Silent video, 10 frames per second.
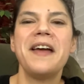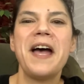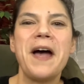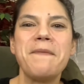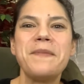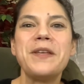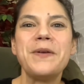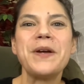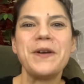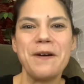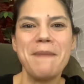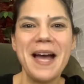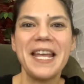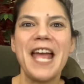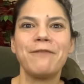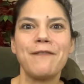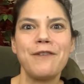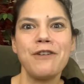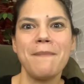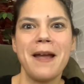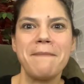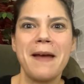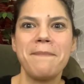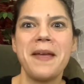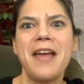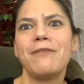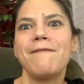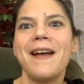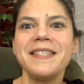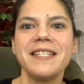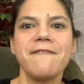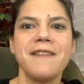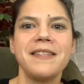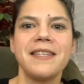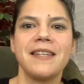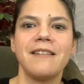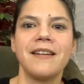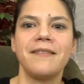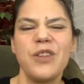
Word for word: um, you can go back and review your mind map and revise it if necessary.